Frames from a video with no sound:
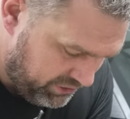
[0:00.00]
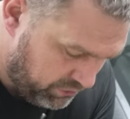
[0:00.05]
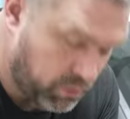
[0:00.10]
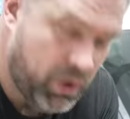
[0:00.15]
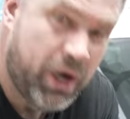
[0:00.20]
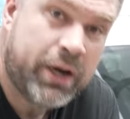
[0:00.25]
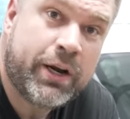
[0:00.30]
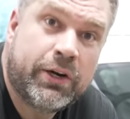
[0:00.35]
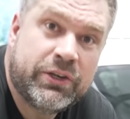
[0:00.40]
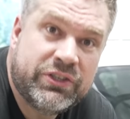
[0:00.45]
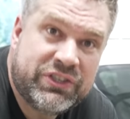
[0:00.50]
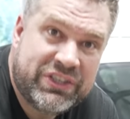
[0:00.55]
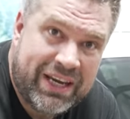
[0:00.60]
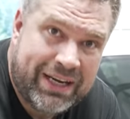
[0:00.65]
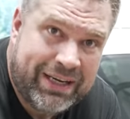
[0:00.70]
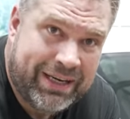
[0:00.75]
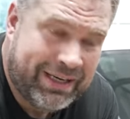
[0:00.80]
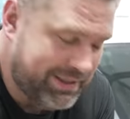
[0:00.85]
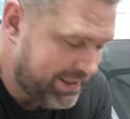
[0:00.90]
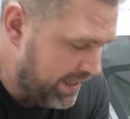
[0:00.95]
run our
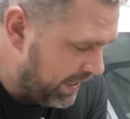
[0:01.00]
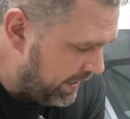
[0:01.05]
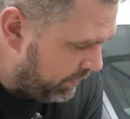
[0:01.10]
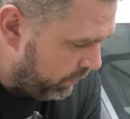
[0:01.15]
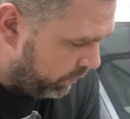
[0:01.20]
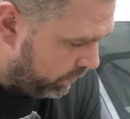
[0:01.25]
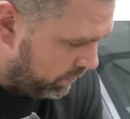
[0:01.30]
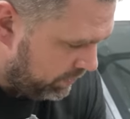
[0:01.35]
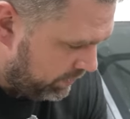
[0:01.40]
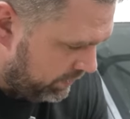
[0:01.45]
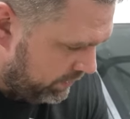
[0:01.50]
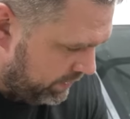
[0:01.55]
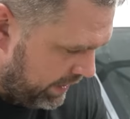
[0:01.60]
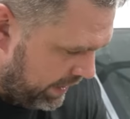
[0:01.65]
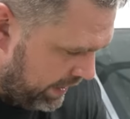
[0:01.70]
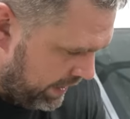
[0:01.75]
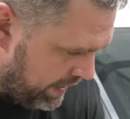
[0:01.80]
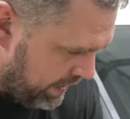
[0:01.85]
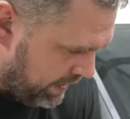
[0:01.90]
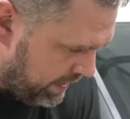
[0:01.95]
skinnies, I ordered
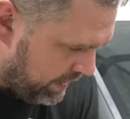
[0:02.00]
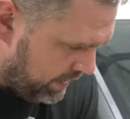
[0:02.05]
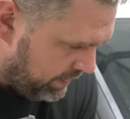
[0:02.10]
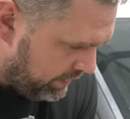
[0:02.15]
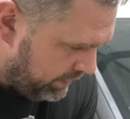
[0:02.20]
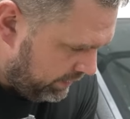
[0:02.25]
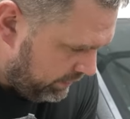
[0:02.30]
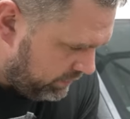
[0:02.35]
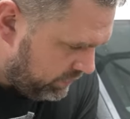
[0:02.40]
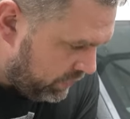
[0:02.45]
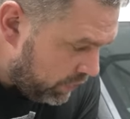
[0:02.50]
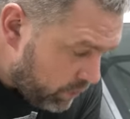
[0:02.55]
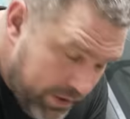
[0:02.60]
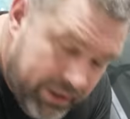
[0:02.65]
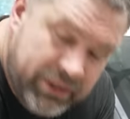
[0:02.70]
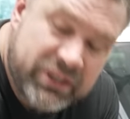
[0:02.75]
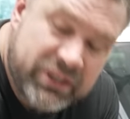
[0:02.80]
a two inch